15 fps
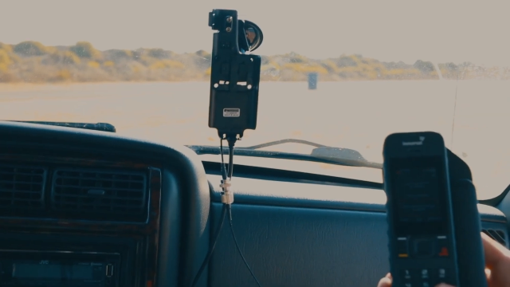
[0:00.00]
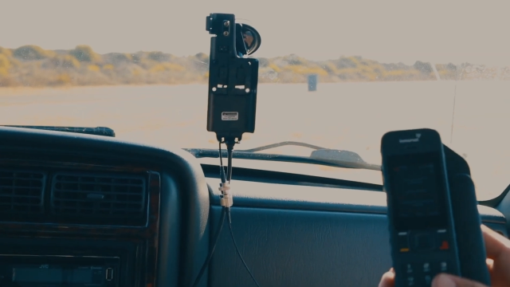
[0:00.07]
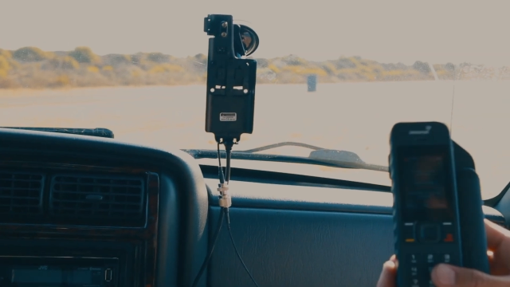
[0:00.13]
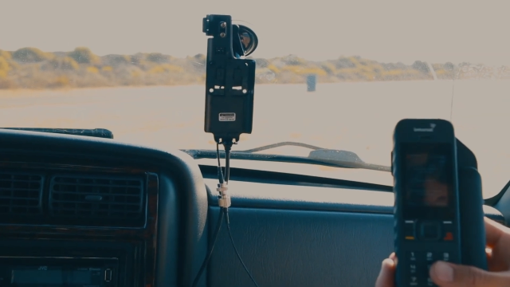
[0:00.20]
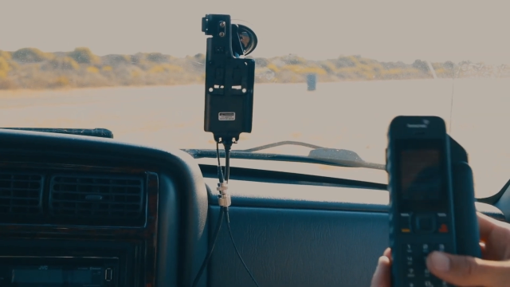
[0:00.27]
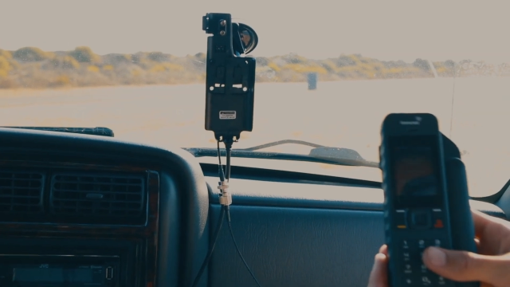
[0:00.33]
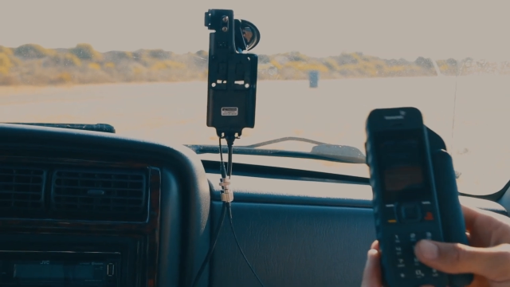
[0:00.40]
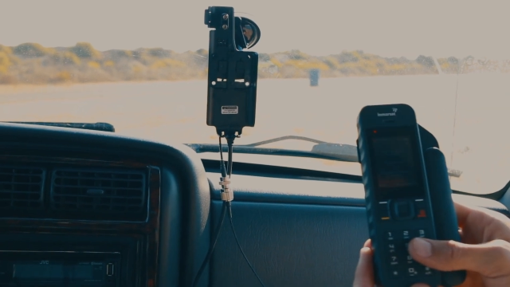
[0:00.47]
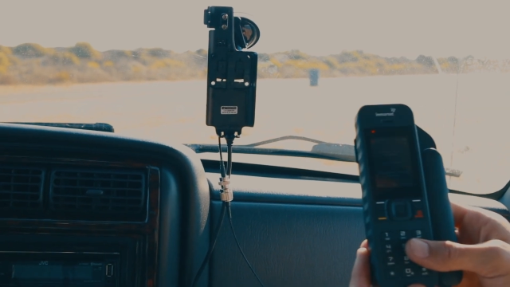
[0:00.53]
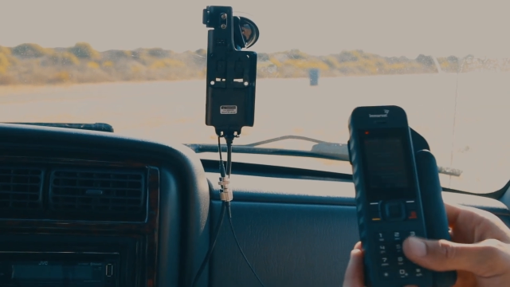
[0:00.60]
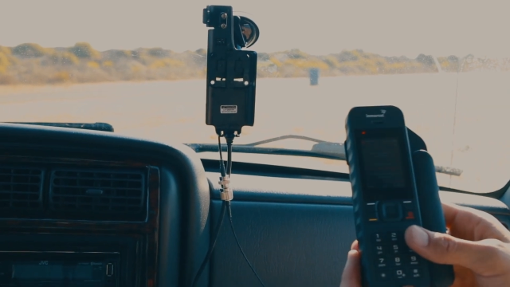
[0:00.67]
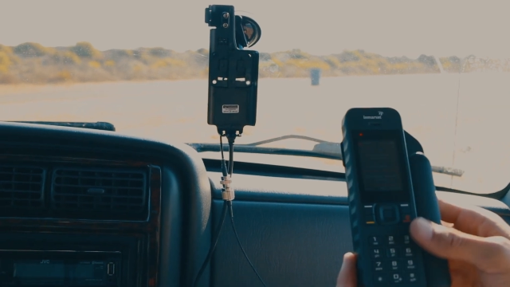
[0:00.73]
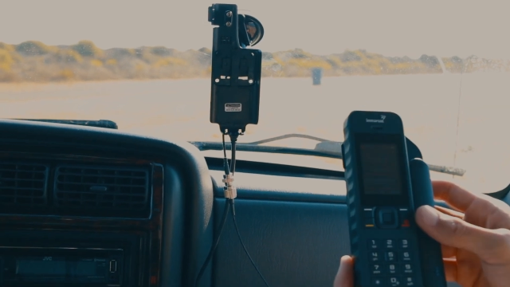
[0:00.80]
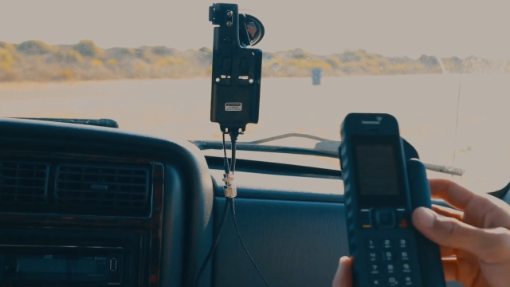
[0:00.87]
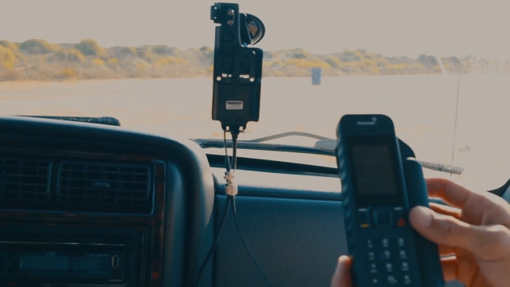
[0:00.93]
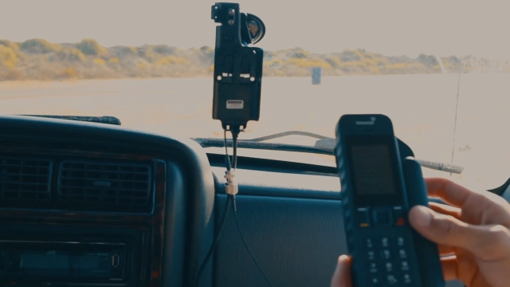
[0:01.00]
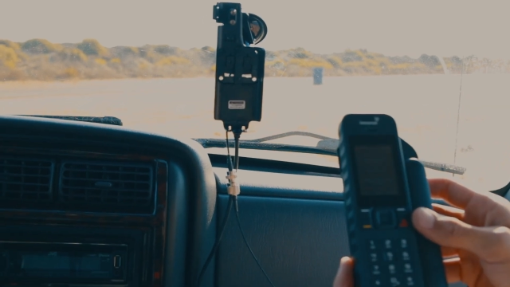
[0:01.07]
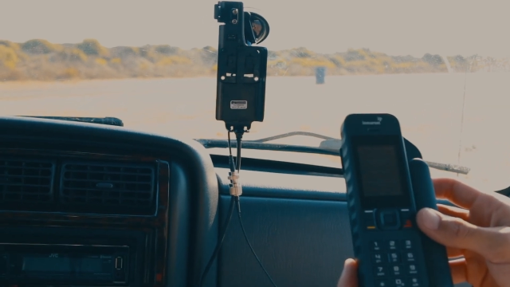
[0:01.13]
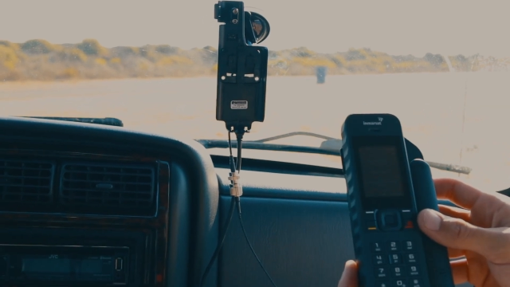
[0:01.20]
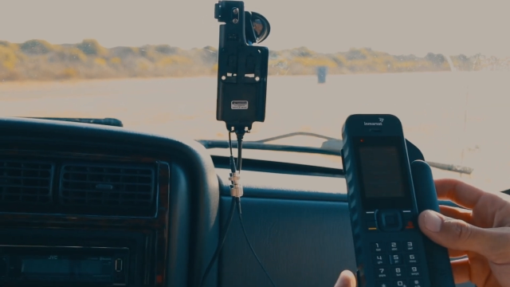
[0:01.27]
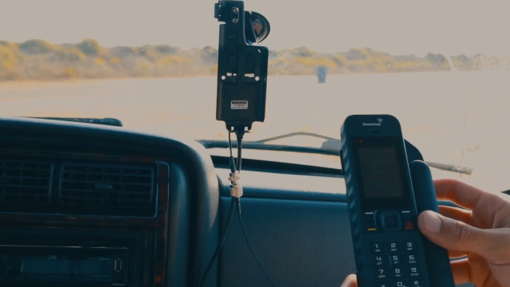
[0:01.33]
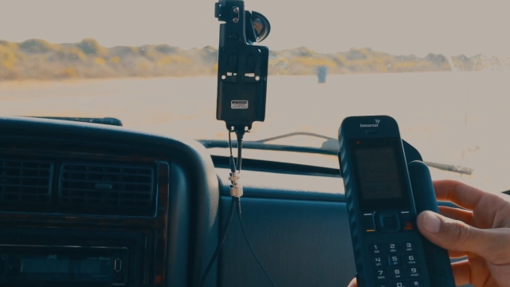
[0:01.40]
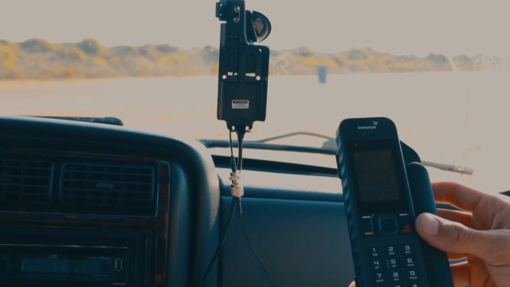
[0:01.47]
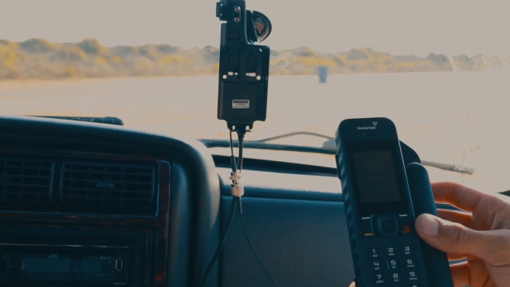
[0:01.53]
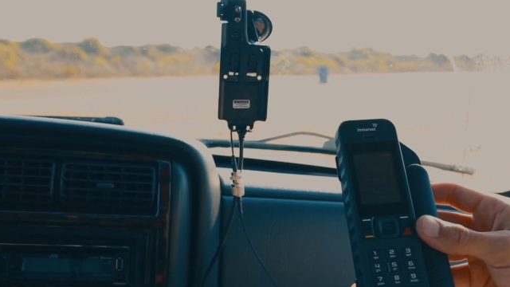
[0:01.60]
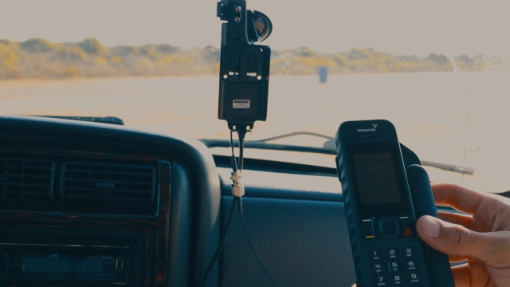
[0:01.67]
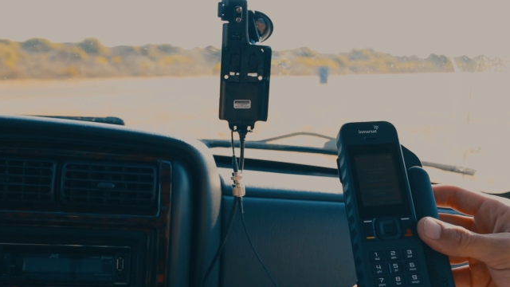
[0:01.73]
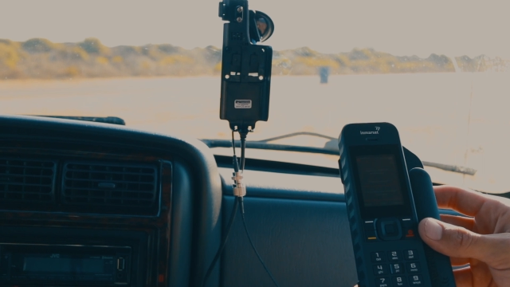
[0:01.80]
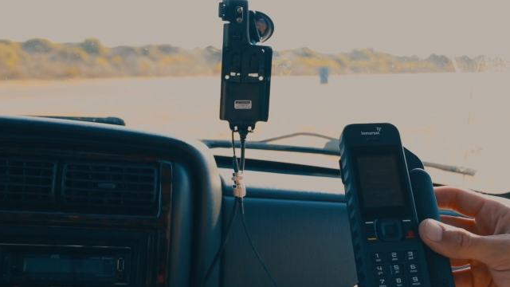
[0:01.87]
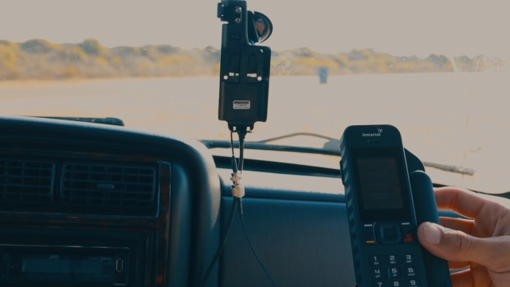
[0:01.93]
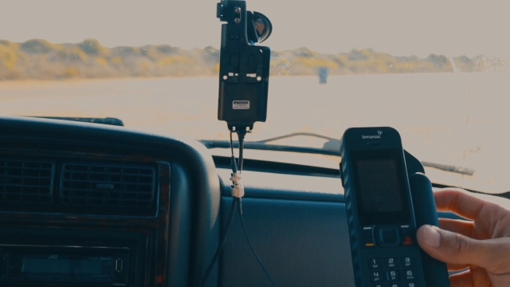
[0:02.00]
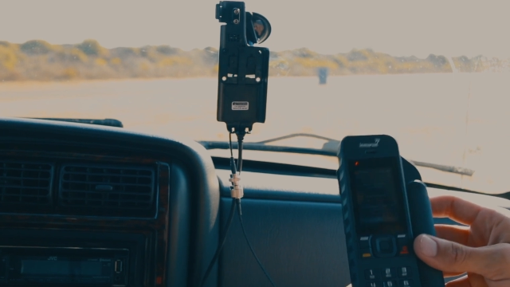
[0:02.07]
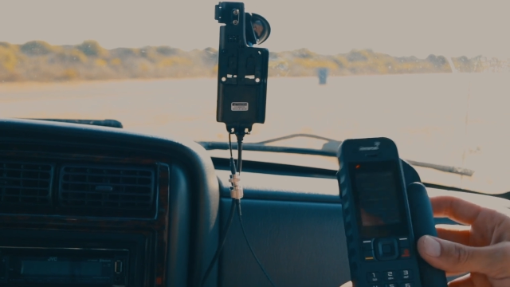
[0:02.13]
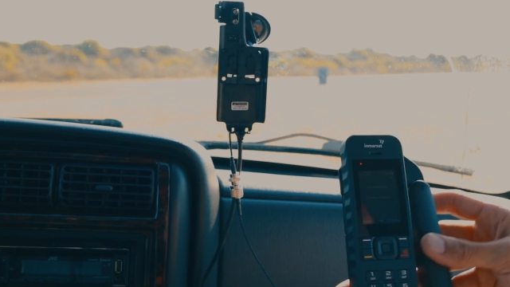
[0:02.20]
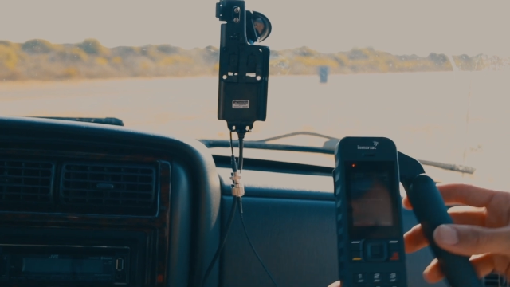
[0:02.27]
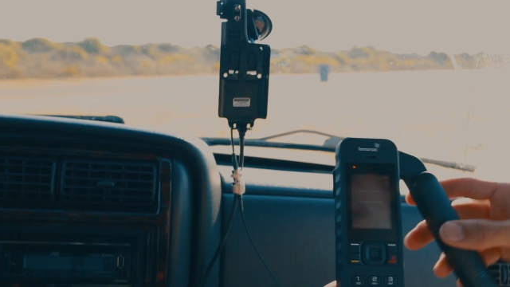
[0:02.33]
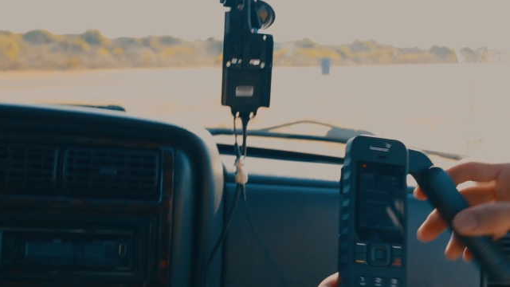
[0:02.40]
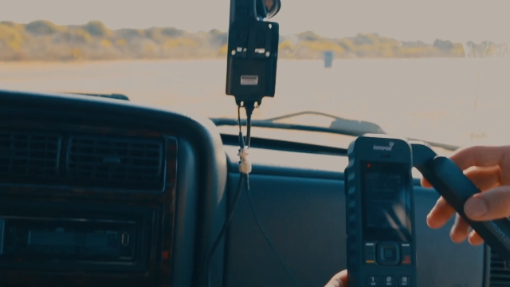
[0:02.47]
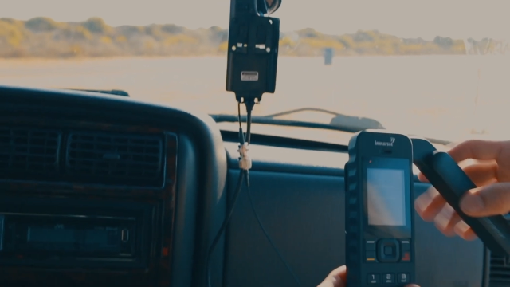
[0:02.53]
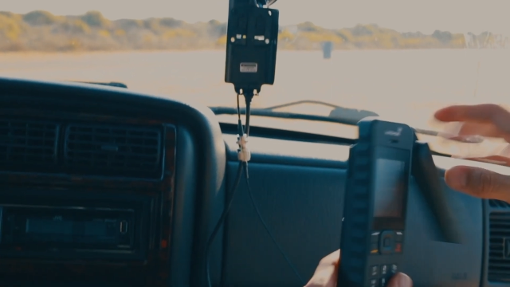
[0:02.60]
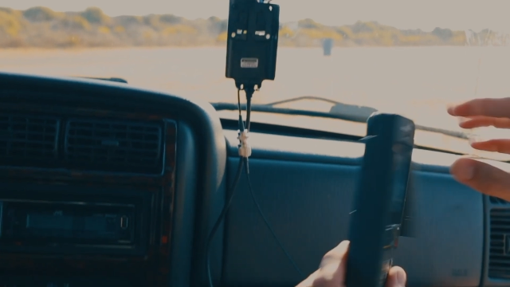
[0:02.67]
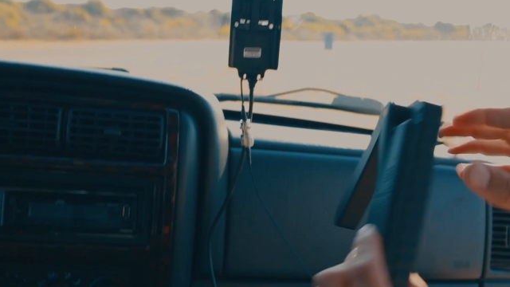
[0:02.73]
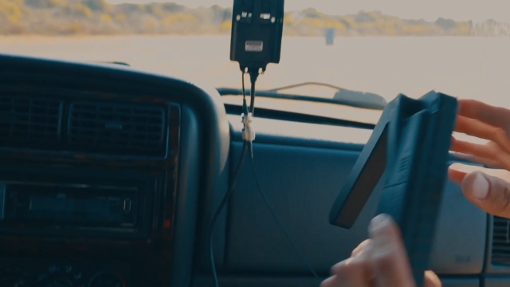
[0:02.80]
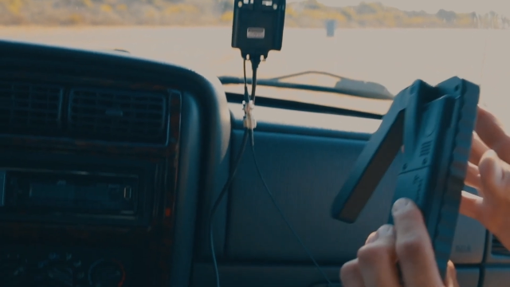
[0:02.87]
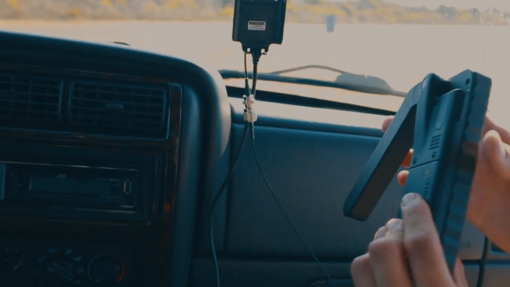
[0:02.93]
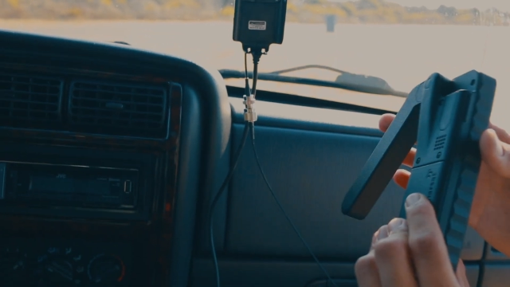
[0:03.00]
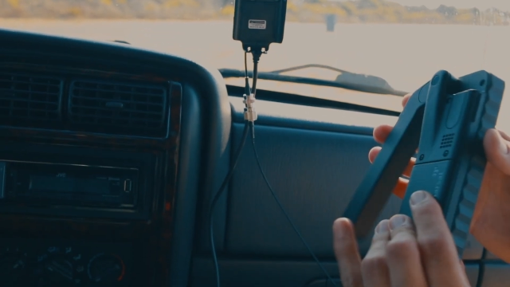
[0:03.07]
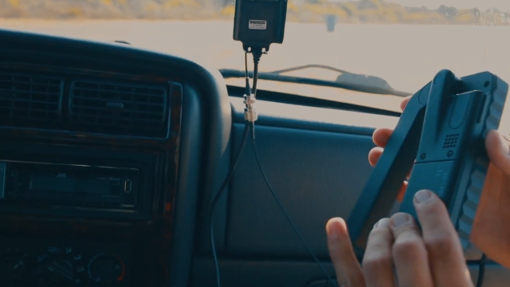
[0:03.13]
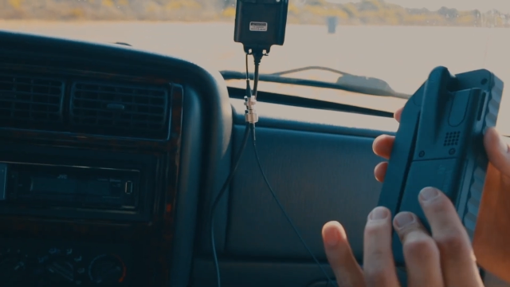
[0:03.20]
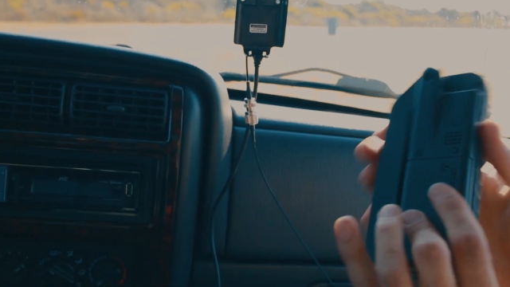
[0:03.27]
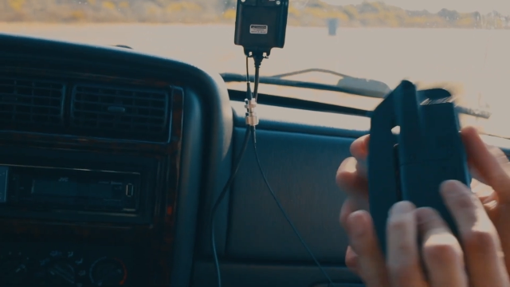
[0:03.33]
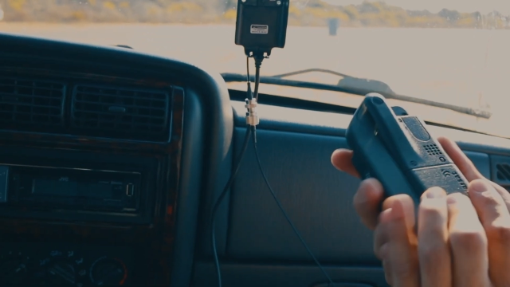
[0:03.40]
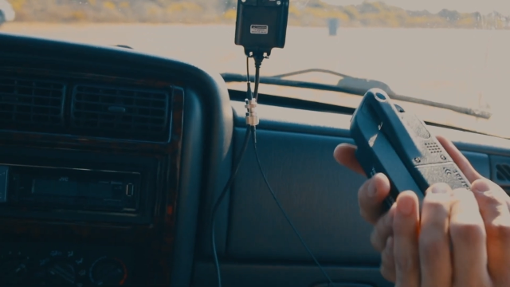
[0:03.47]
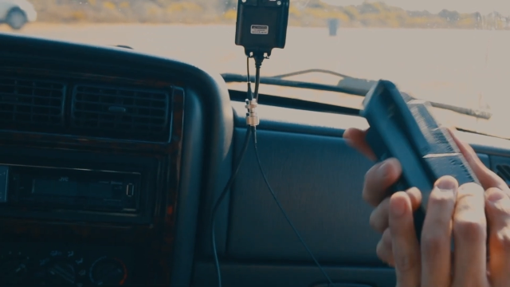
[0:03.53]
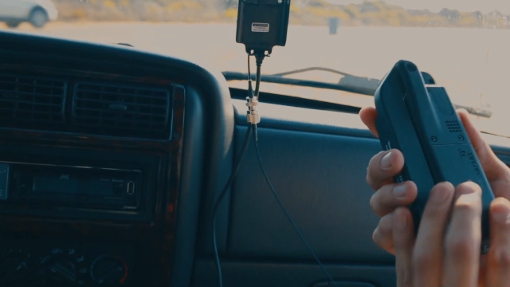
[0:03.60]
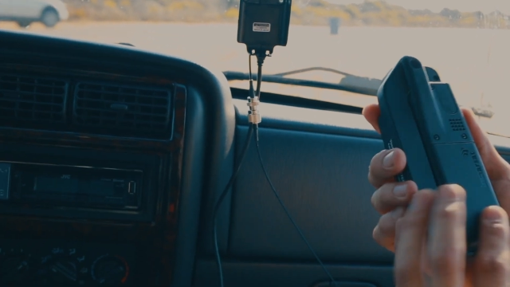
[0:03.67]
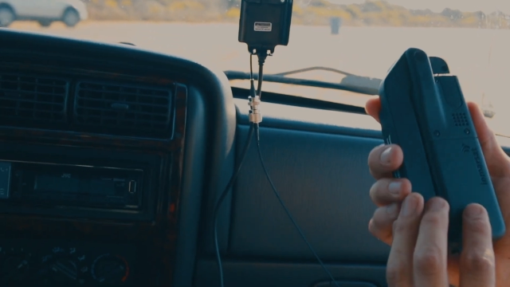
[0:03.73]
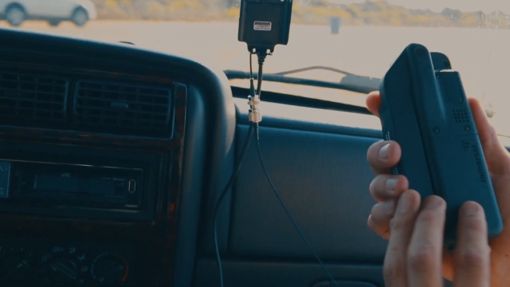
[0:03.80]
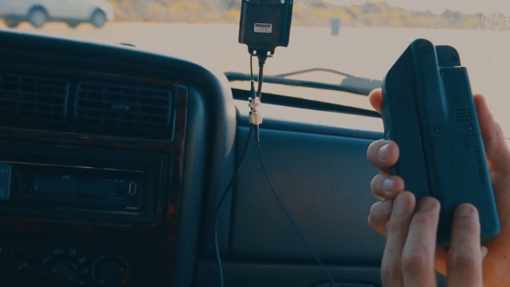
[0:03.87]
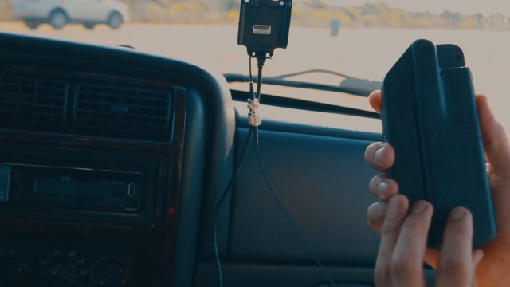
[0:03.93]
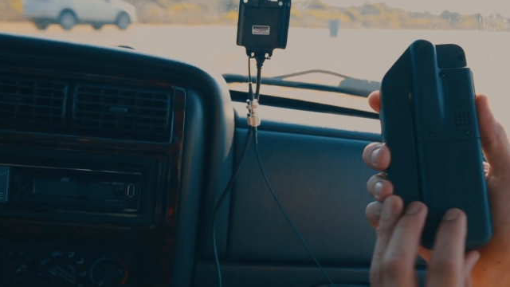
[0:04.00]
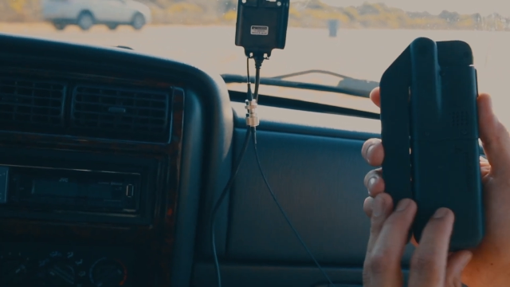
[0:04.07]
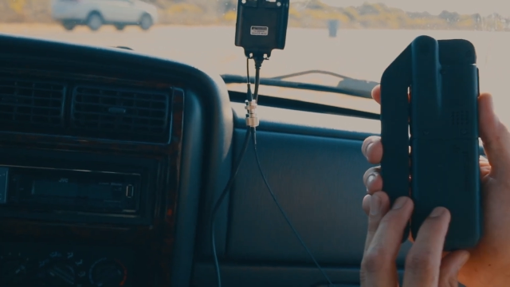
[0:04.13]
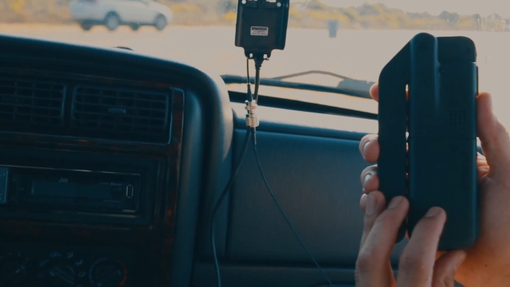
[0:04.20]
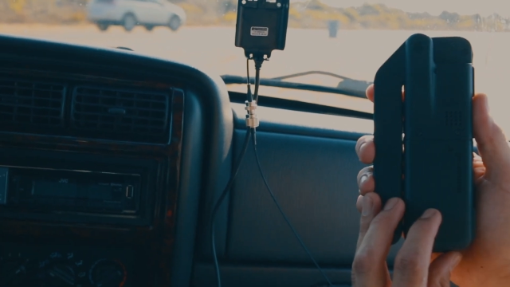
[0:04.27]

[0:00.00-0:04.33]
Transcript: Nobody's mouth can be seen.